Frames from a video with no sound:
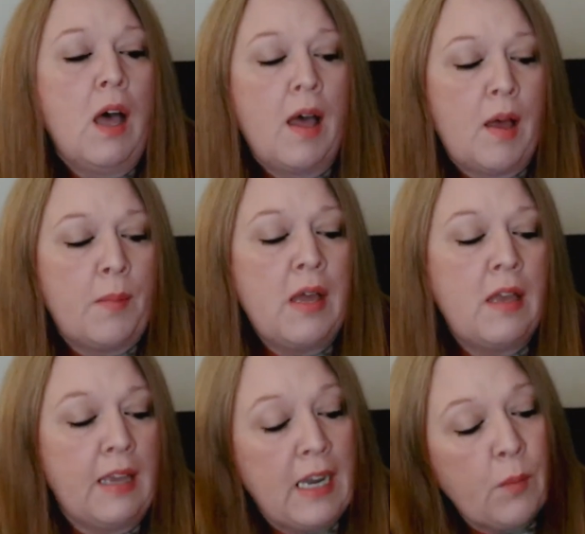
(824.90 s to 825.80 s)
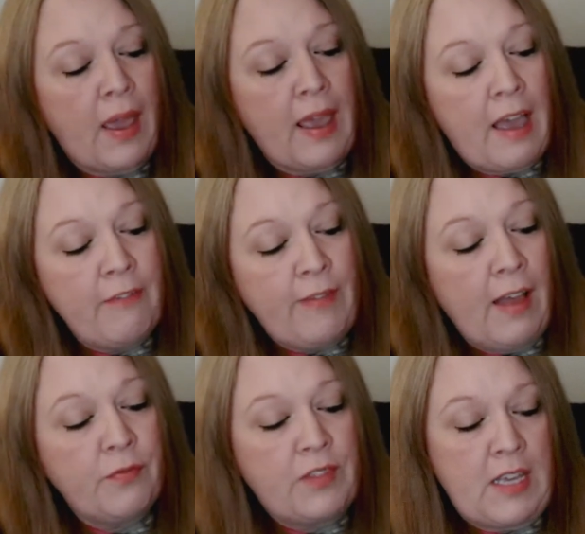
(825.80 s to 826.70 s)
um, anyway, I
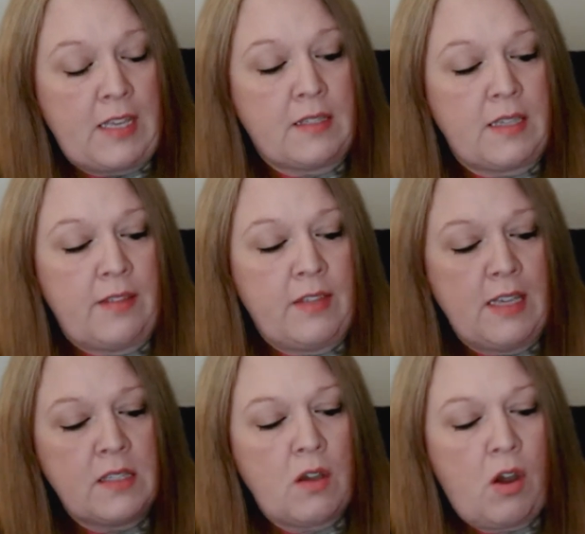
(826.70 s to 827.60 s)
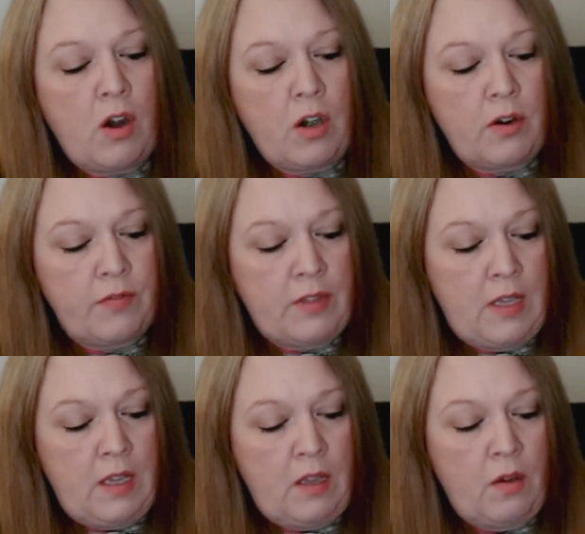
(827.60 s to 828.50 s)
found these, and these are
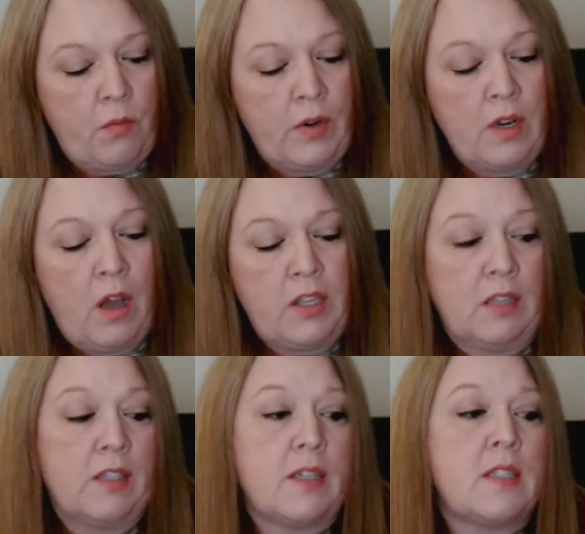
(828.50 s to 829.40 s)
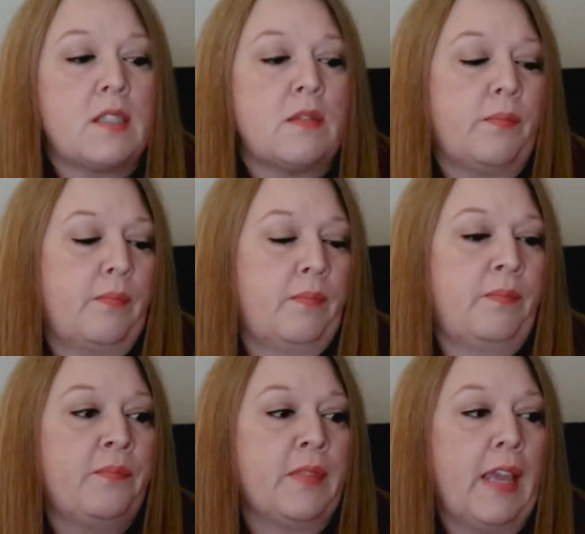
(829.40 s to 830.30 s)
the ranunculus,
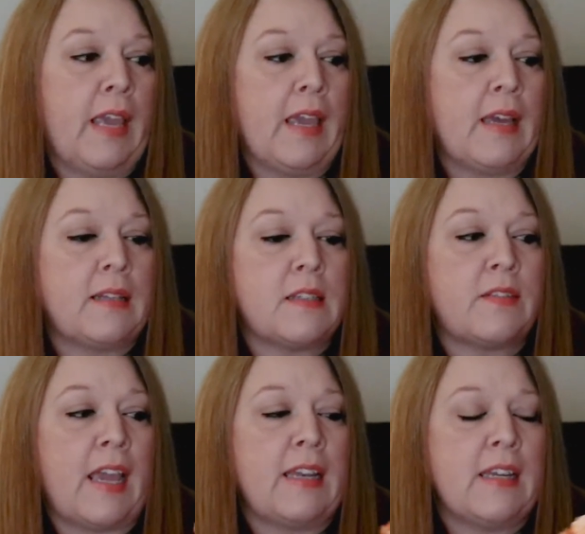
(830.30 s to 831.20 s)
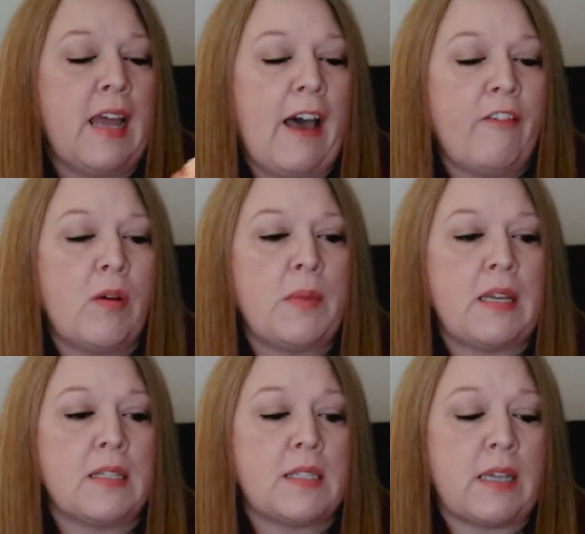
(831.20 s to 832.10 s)
and they did have them
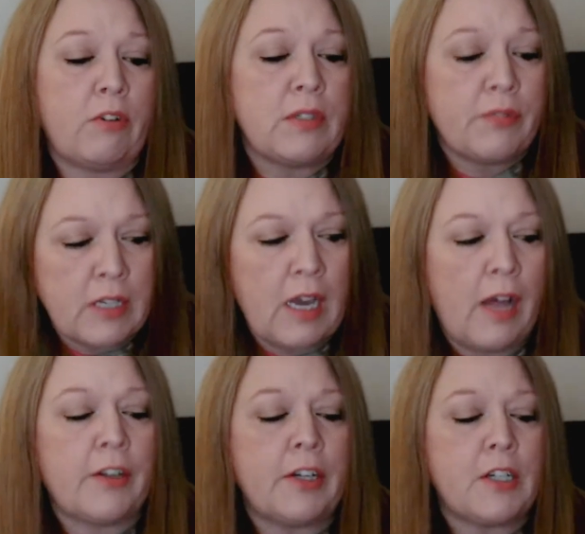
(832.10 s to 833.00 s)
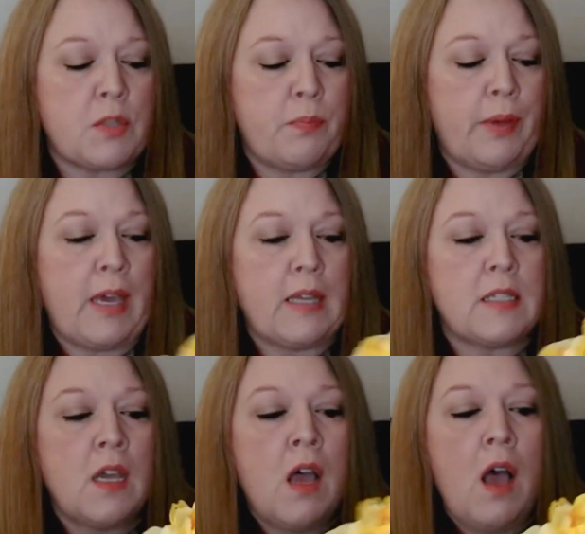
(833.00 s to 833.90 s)
in several different colors,
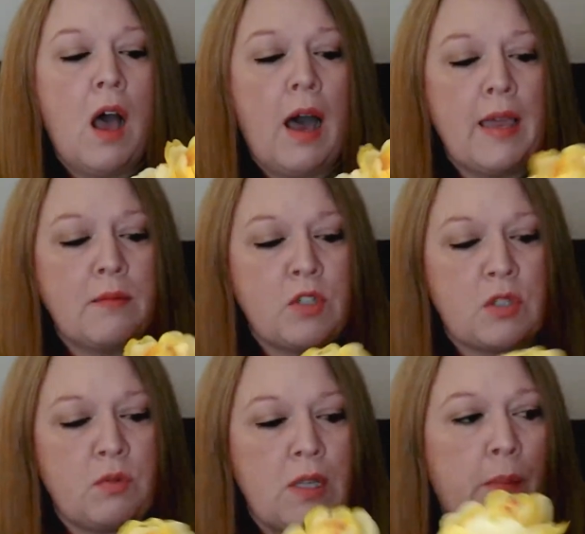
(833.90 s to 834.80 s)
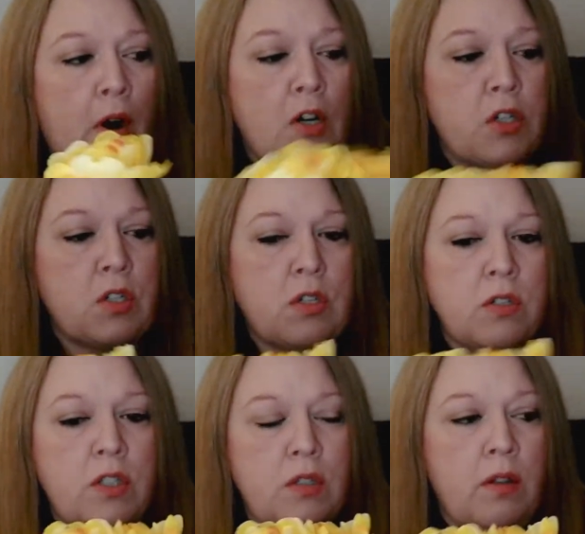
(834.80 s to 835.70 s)
but I am just really partial
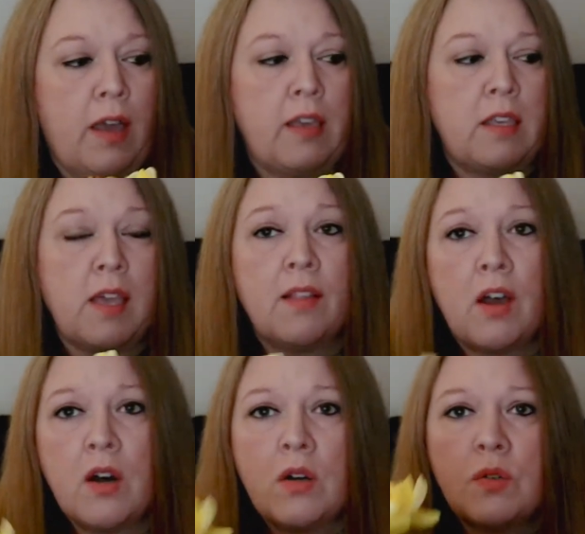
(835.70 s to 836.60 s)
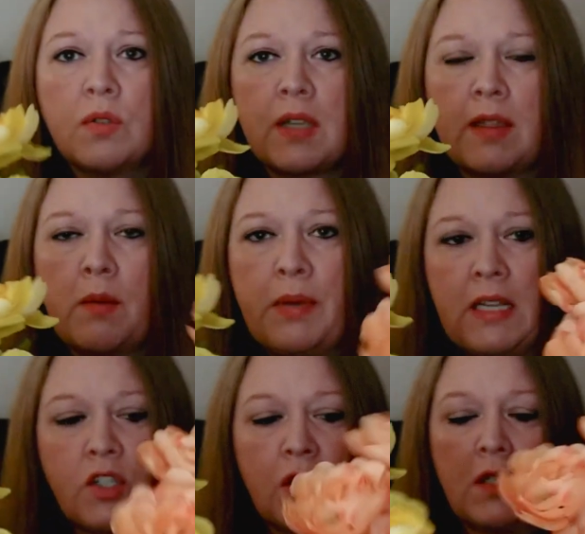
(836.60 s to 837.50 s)
to like yellows and the
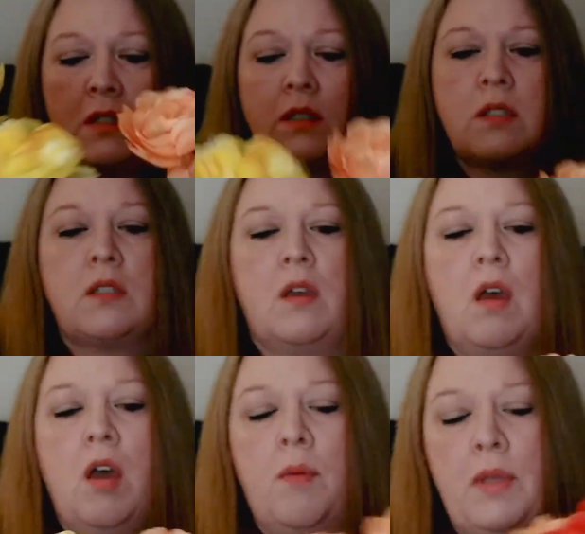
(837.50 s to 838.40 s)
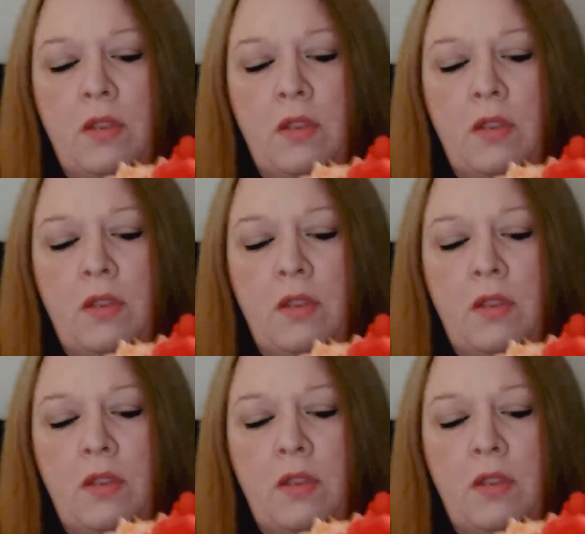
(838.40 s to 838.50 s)
peaches um,